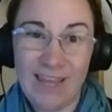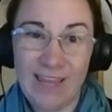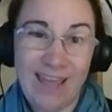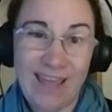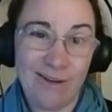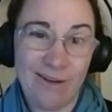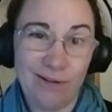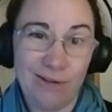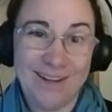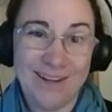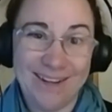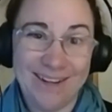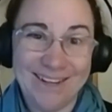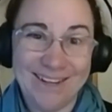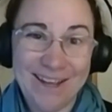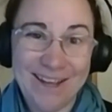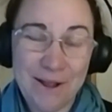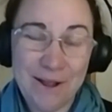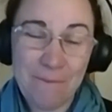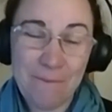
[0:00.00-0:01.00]
They're just
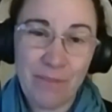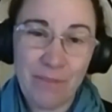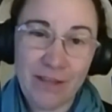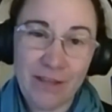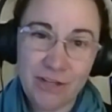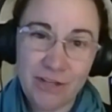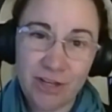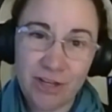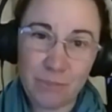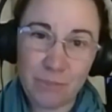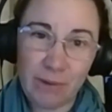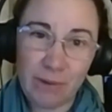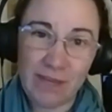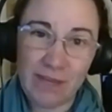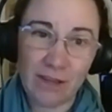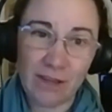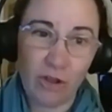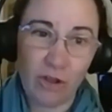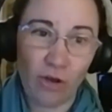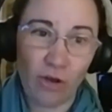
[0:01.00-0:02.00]
being encoded
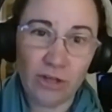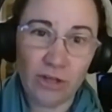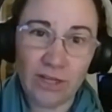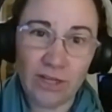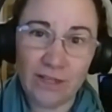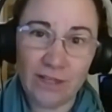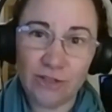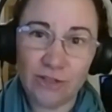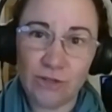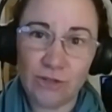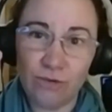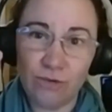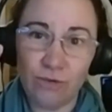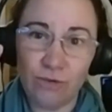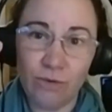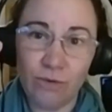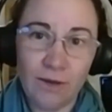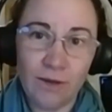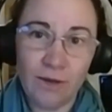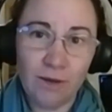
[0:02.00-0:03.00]
into opaque
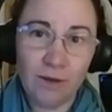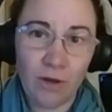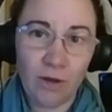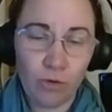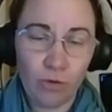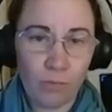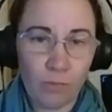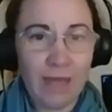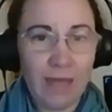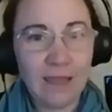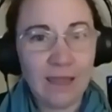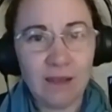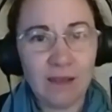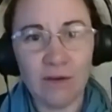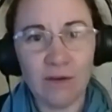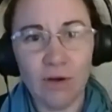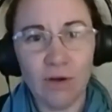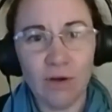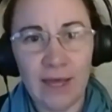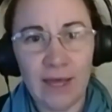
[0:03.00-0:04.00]
business
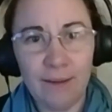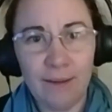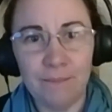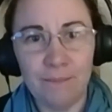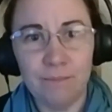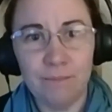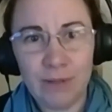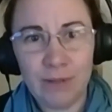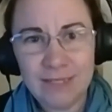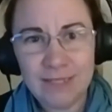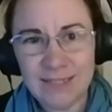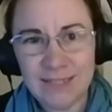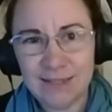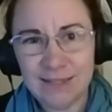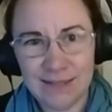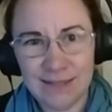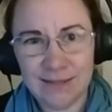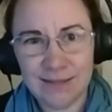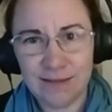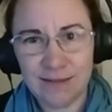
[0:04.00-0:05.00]
systems
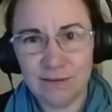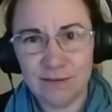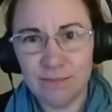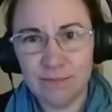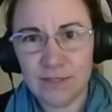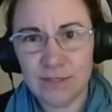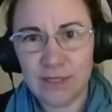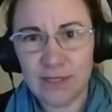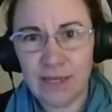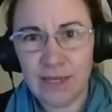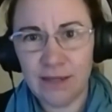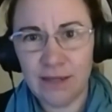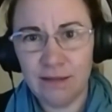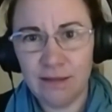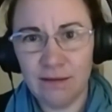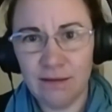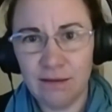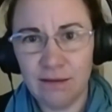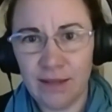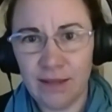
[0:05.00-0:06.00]
in
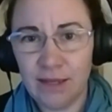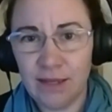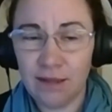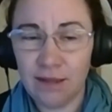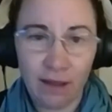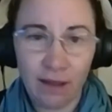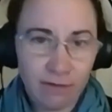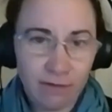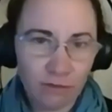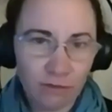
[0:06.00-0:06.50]
governments, in